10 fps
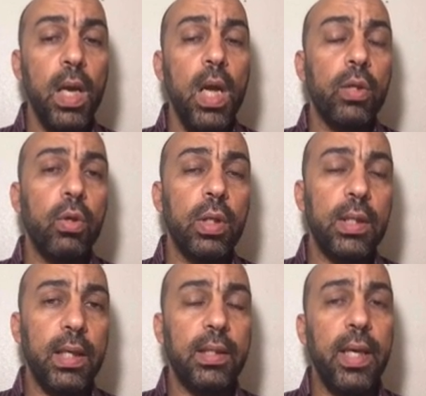So this
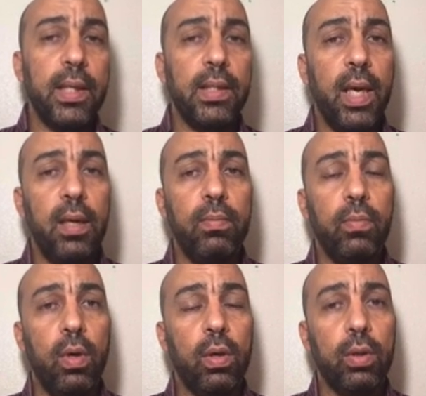is the exam
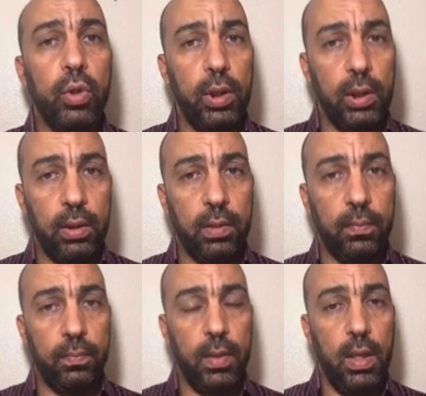worksheet
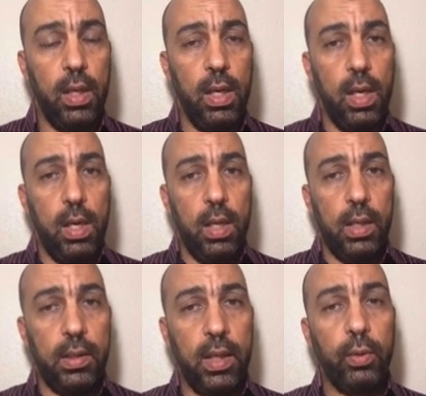
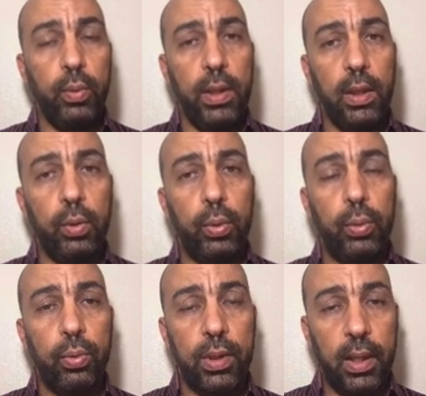that we need to
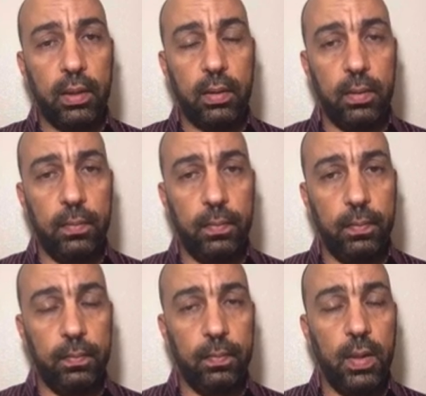use it
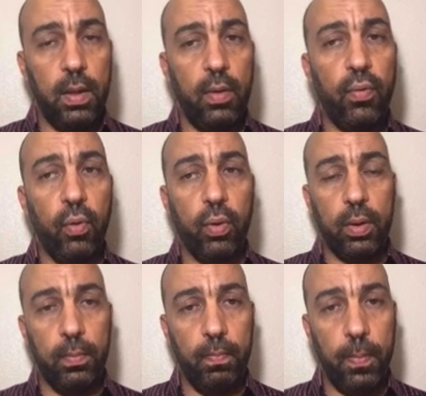for.
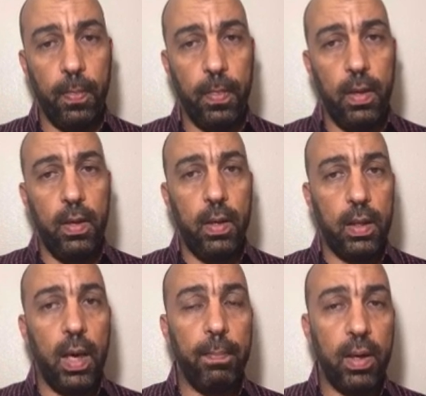
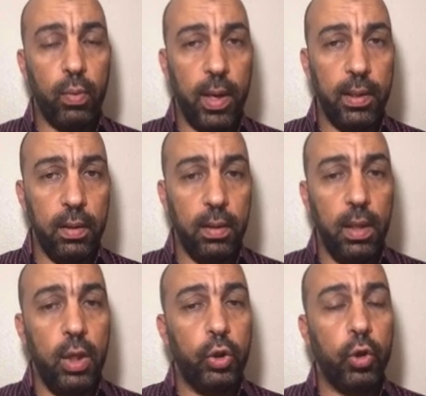Number one,
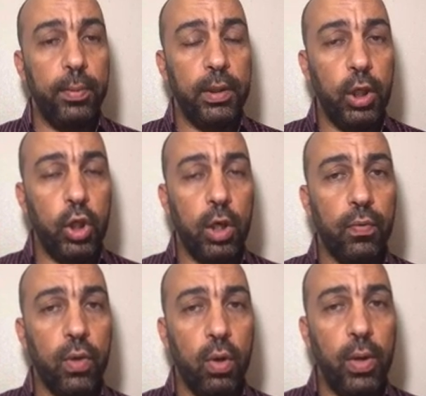documentation of
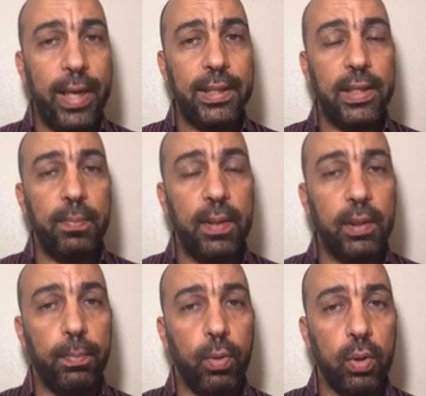the whole
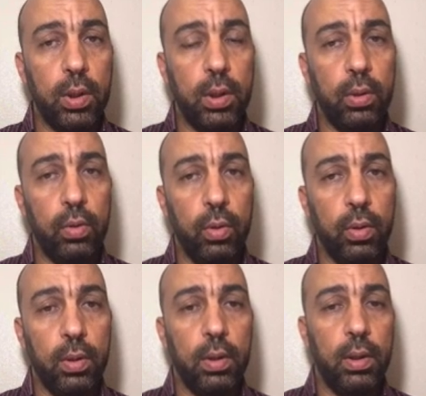assessment process in your
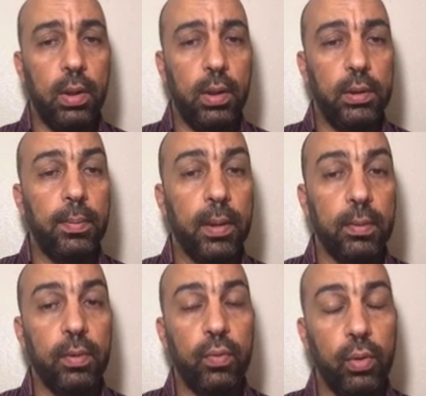
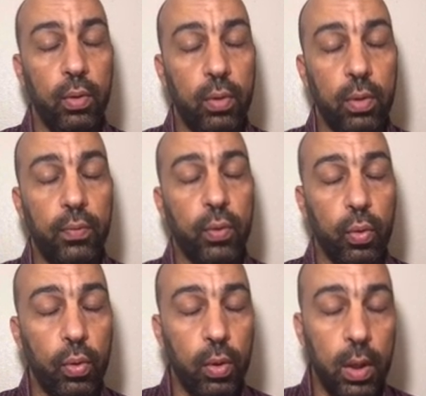department for
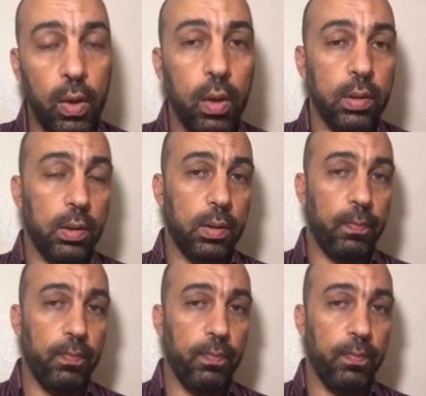all courses.